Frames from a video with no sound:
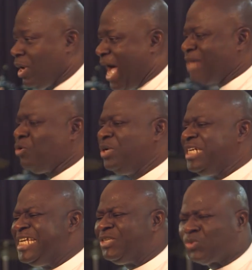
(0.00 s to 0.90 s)
I
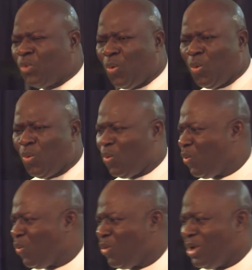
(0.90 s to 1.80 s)
don't need to.
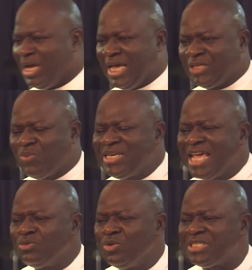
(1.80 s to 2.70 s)
It's when
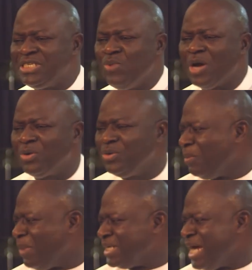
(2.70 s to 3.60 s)
there's no seed, we're running
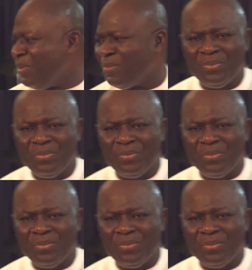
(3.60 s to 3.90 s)
up and down.